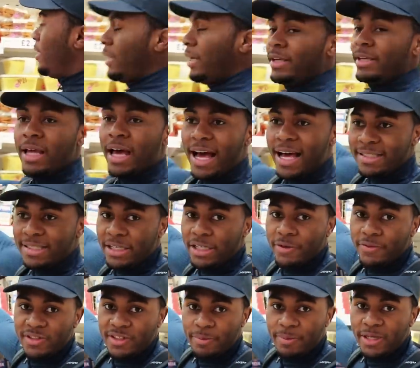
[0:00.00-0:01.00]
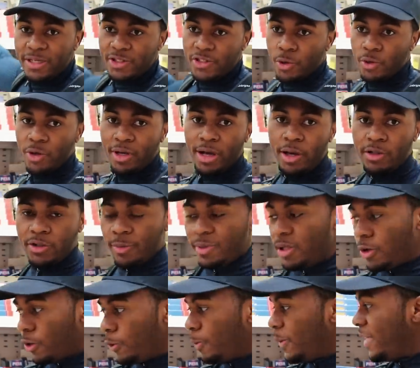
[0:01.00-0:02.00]
In Asda, you've seen me show you like some of
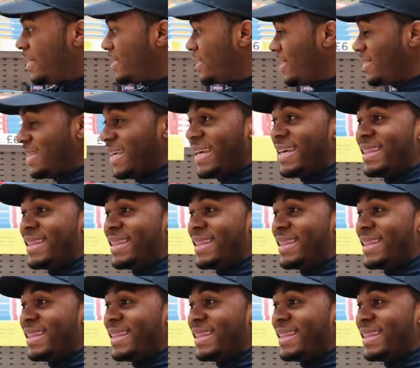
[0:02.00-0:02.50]
the good pizzas.